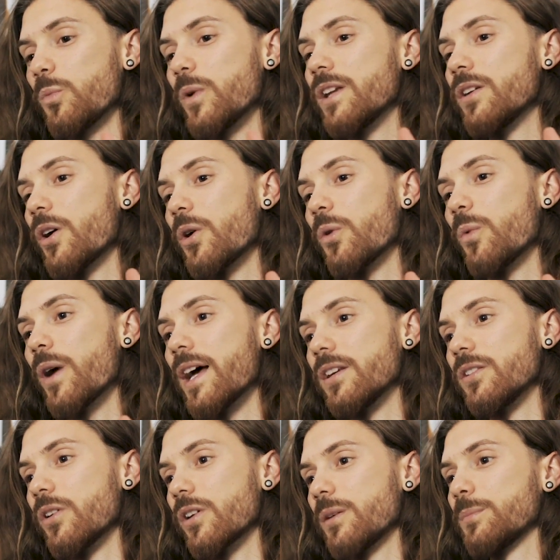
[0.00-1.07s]
window where
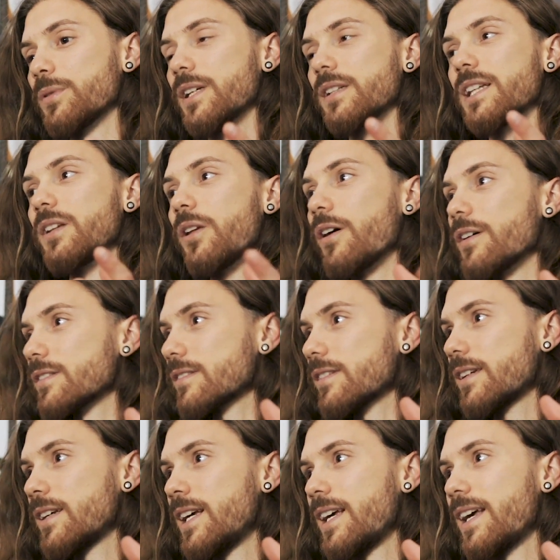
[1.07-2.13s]
you're completely
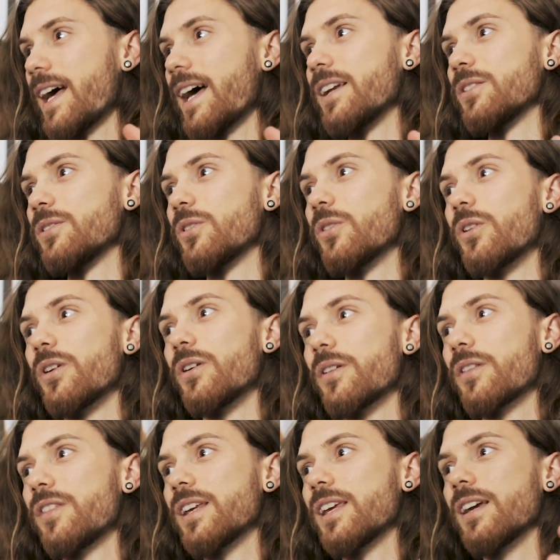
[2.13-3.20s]
lost and
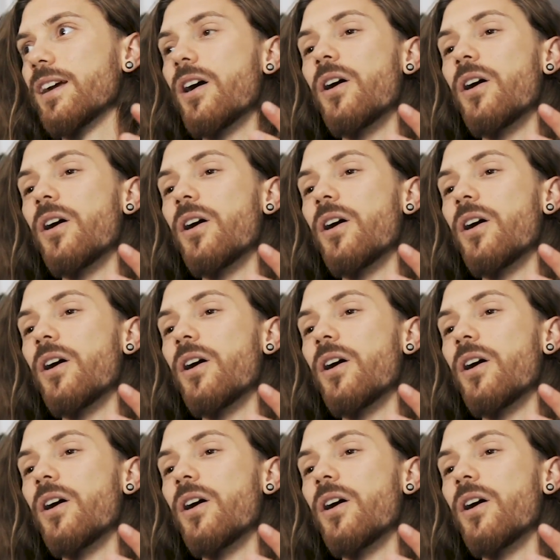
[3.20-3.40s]
you're thinking,